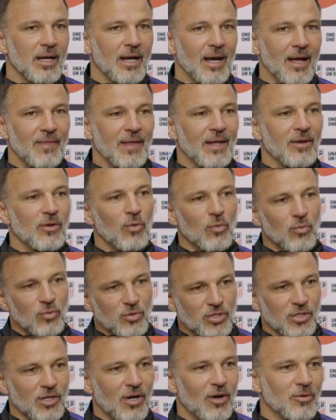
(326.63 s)
and then
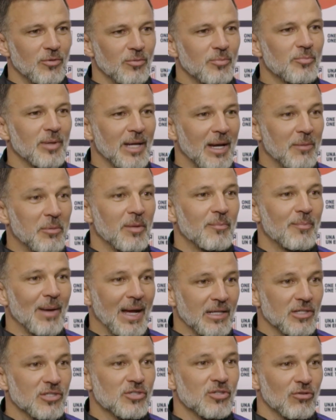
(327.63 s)
also be able to
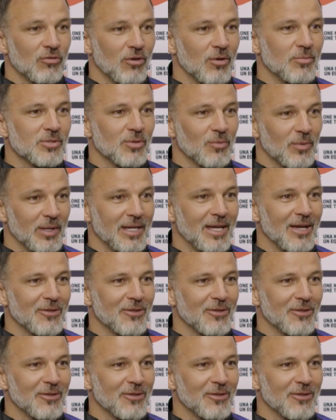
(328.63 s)
balance the group so we can